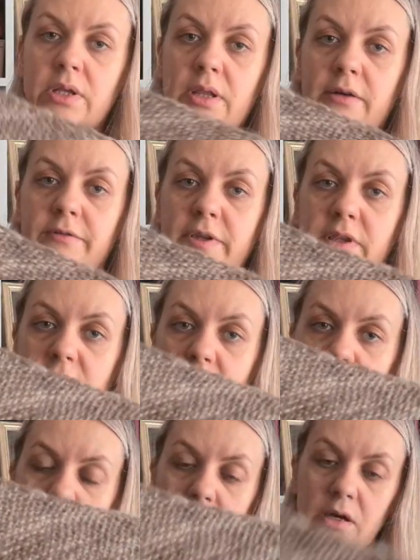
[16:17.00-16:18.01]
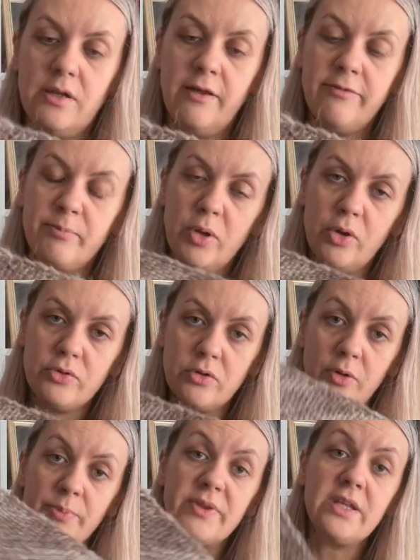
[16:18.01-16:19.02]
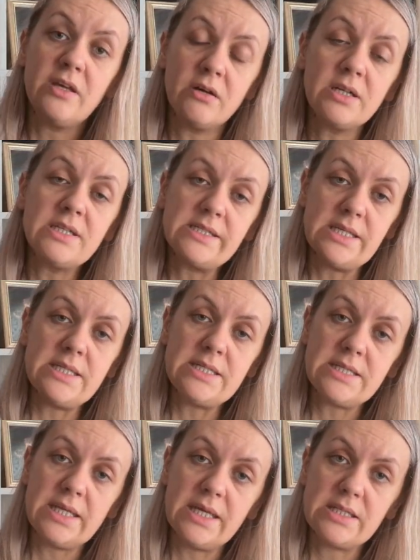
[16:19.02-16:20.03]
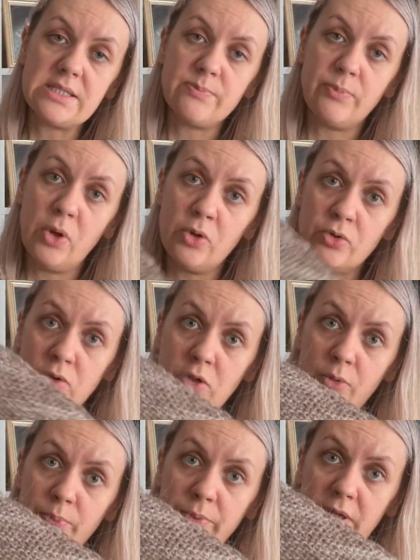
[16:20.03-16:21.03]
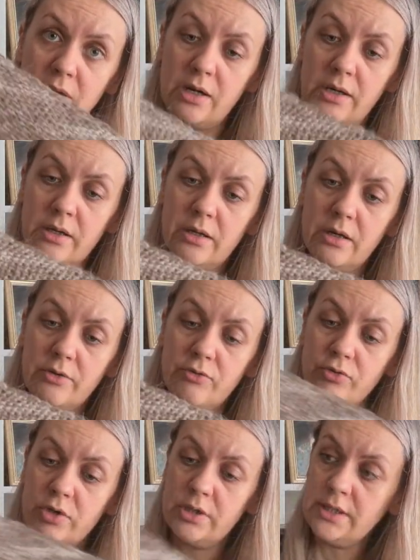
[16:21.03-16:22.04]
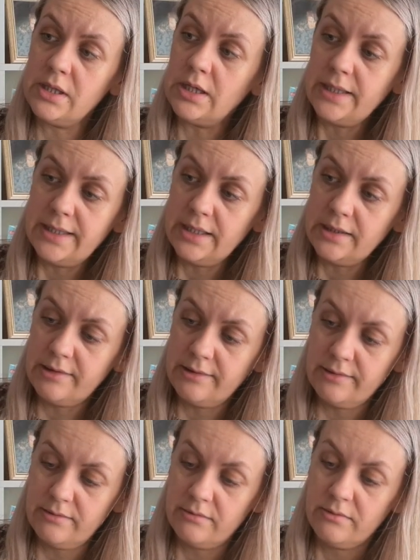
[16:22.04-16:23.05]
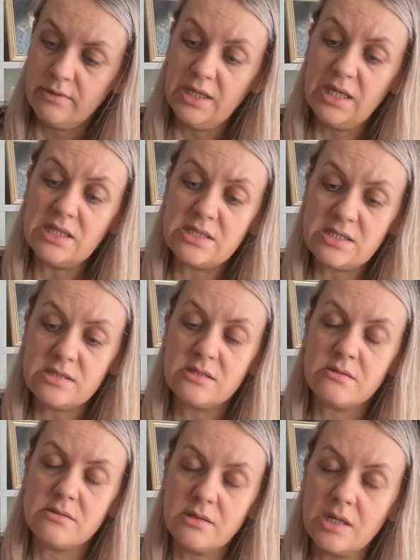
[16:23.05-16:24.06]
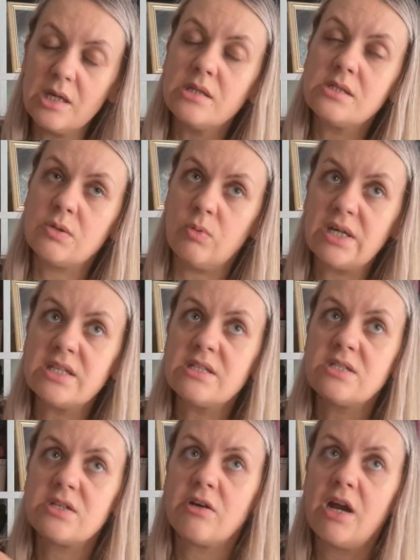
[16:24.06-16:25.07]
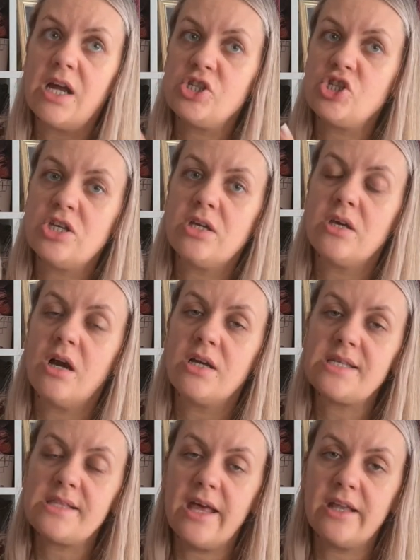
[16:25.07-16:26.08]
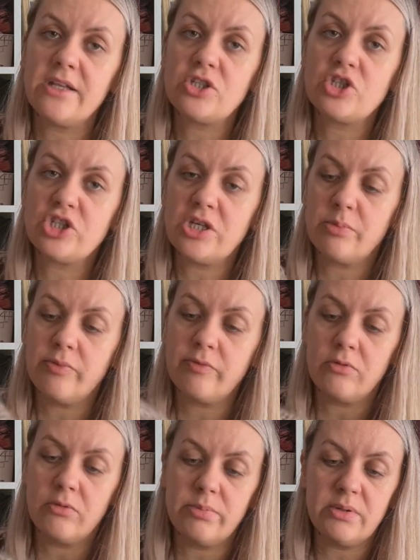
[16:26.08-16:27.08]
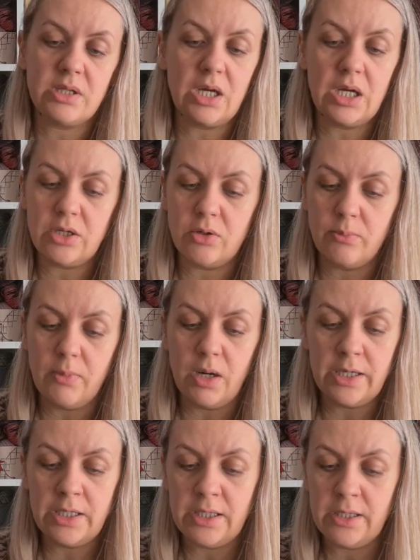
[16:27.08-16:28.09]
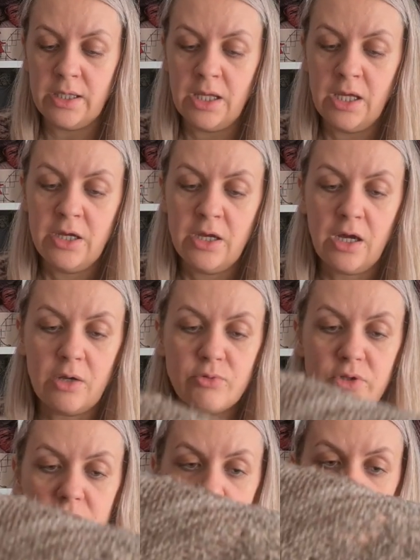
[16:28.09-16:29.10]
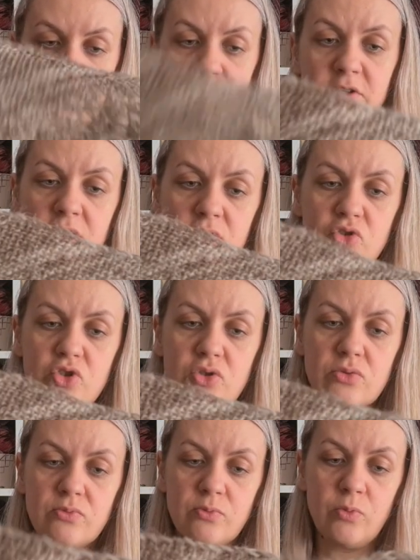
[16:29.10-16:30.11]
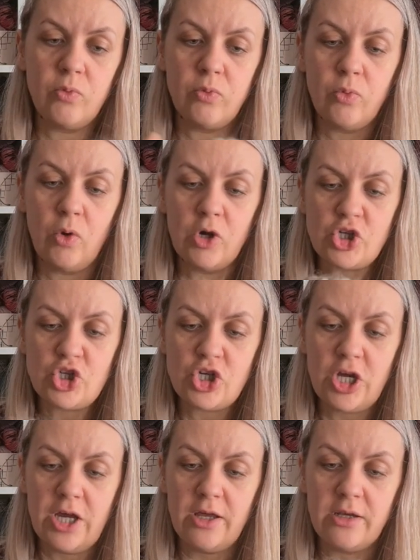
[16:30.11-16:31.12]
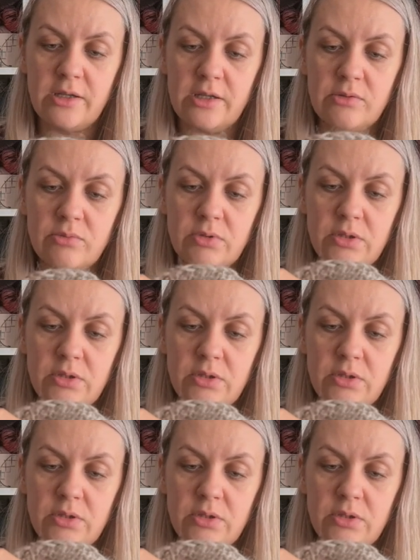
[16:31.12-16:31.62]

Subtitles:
love it. I love Blötulopi. The yarn is Istex Blötulopi. I really like it. It's quite scratchy, Icelandic sheep wool, but I don't mind. I will give it a good wash and it